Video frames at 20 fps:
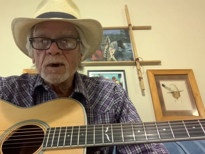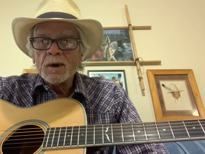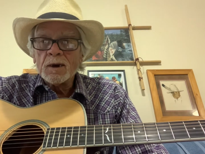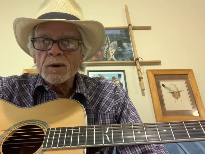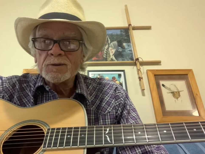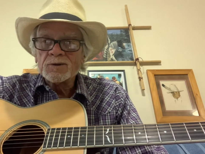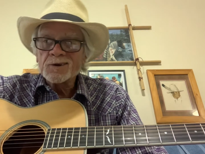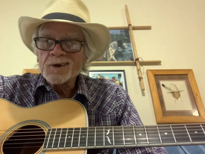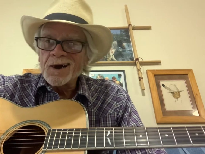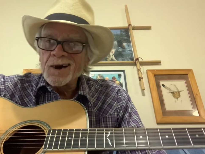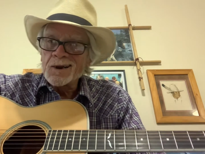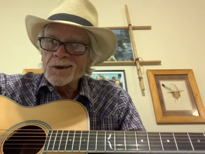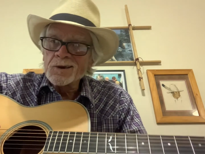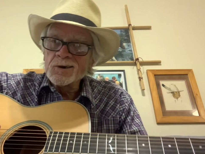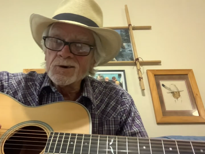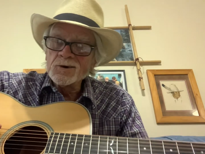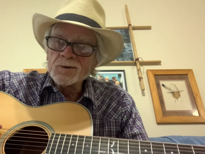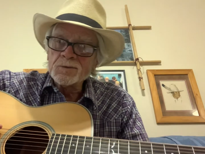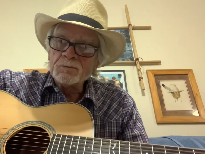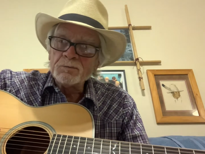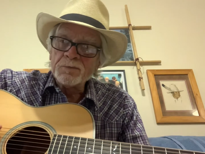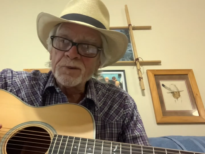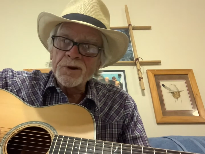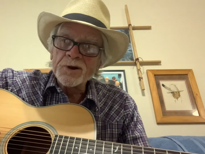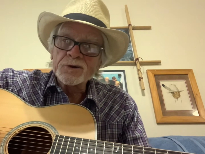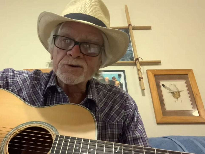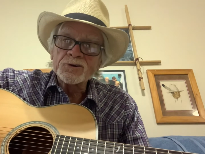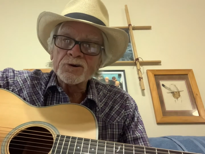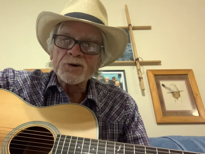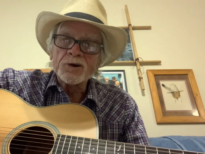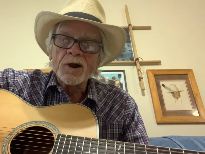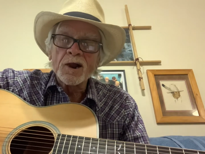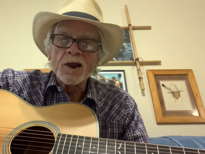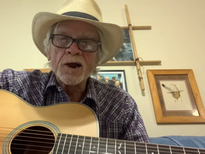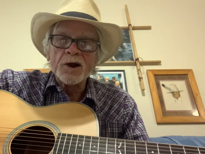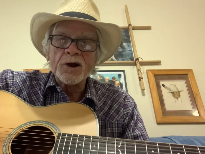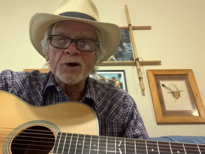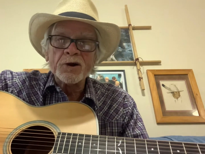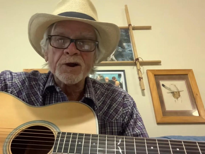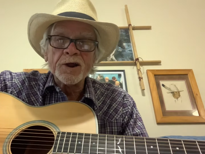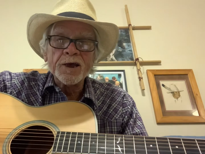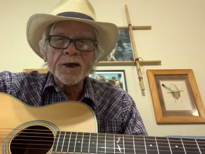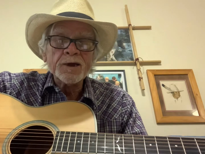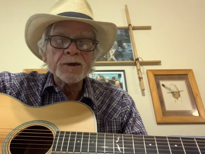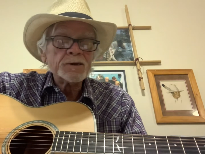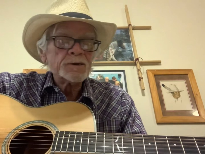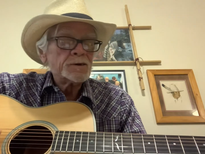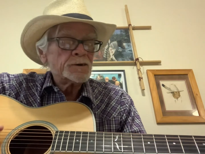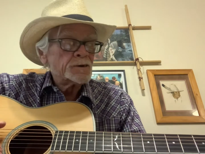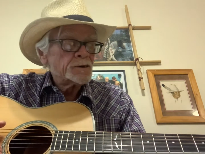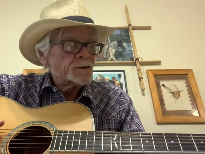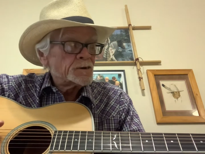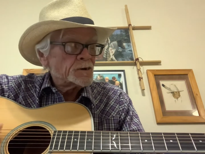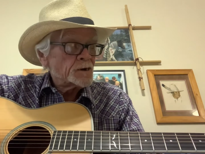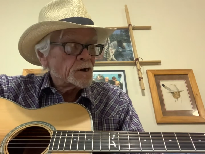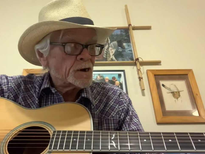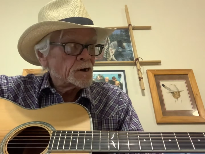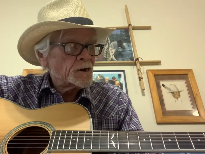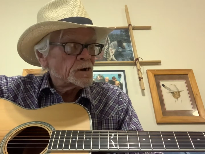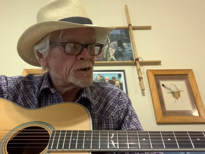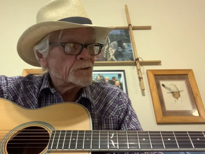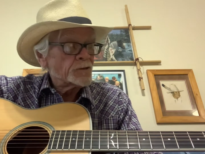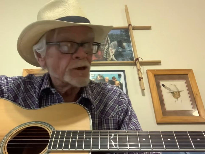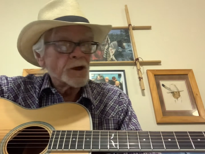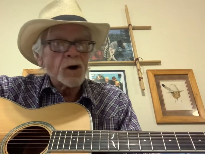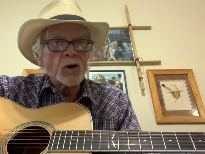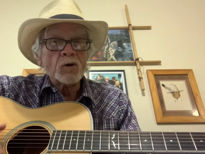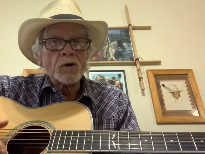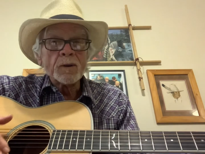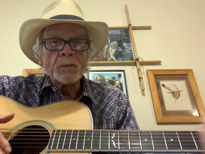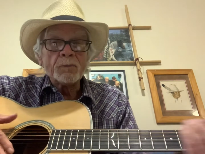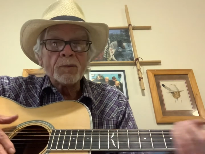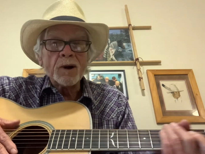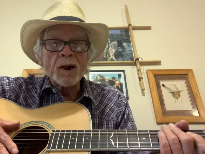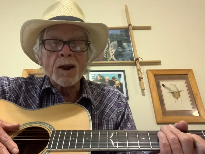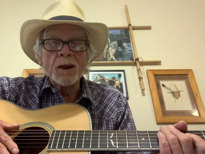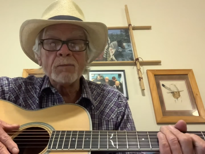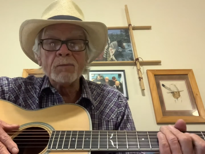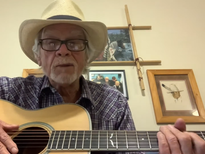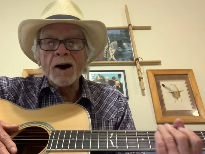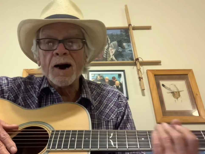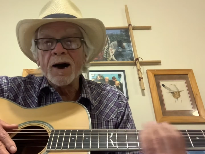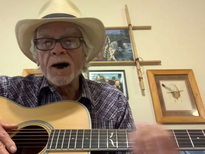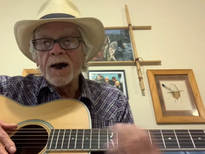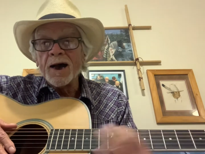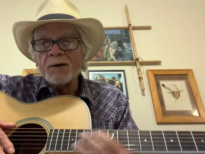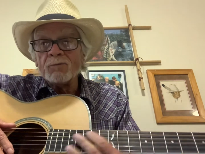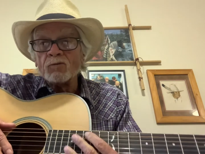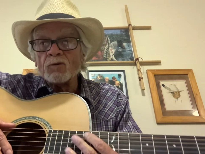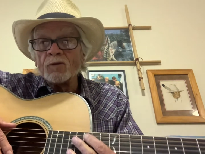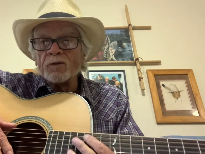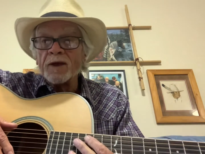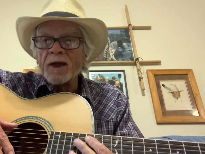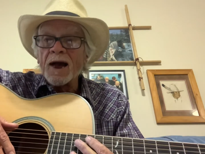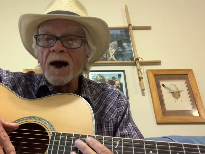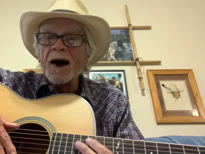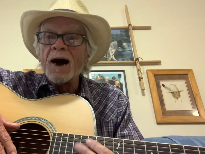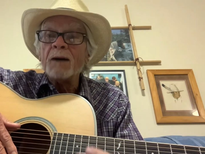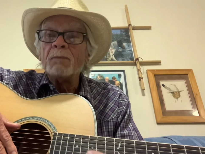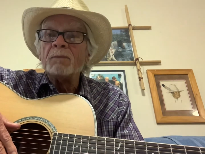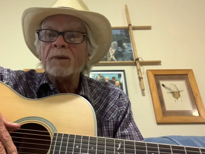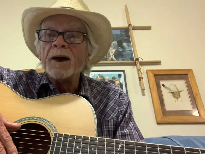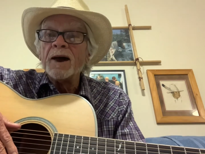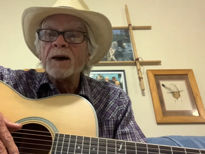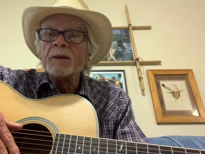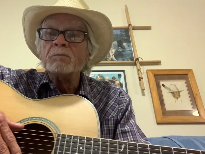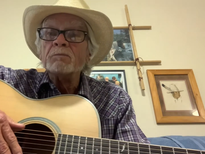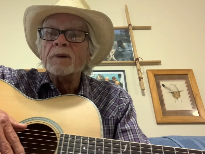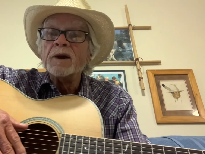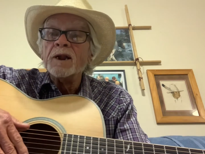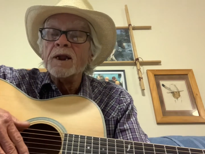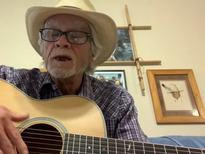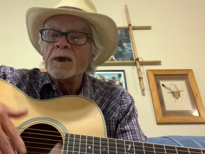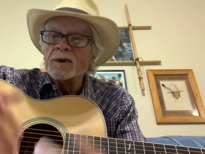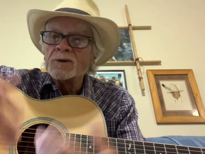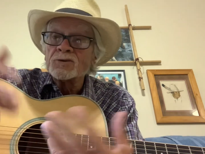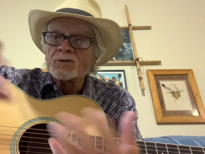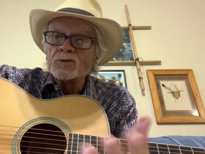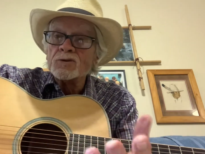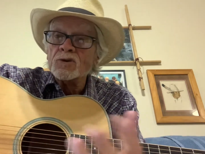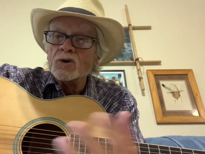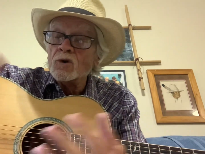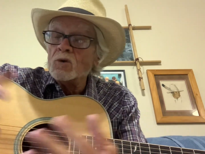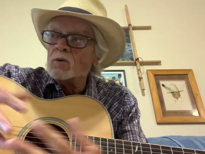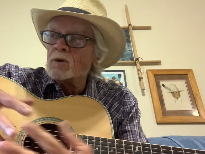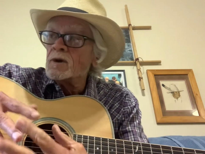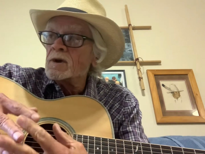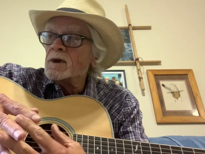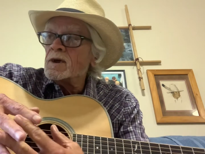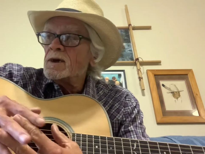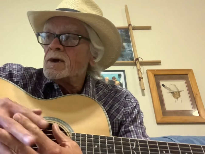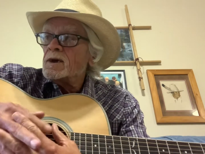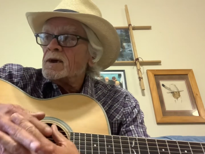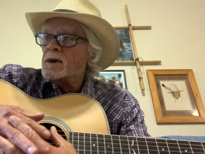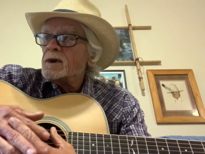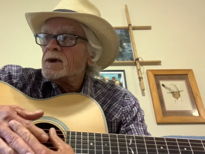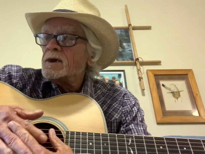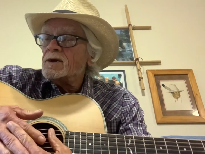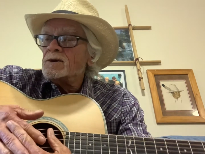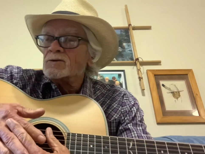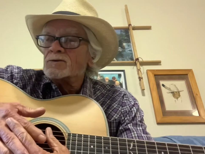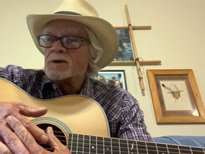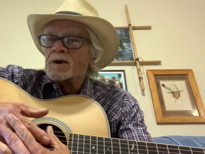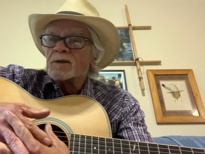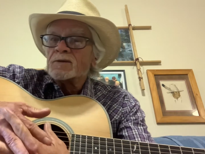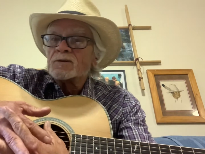It's got a good picture clarity. The only problem I have with the iPad mini, it's a new one, is that